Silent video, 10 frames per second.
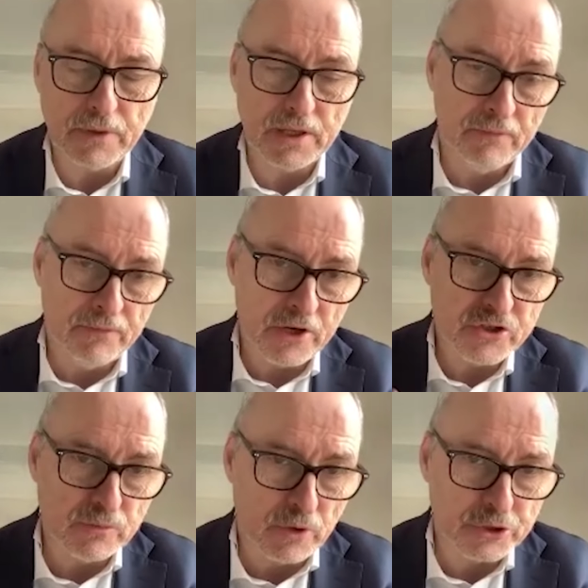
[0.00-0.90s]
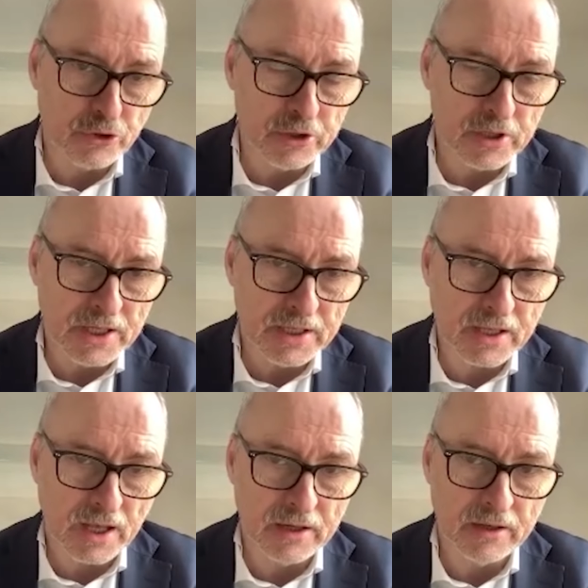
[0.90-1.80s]
given that she was not a lead
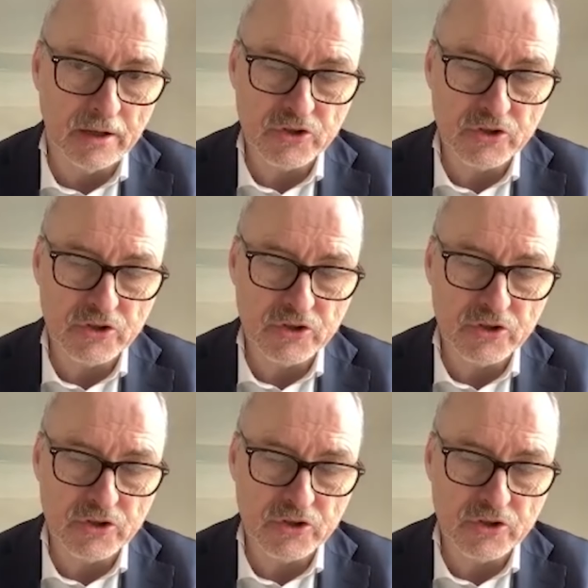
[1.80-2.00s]
candidate,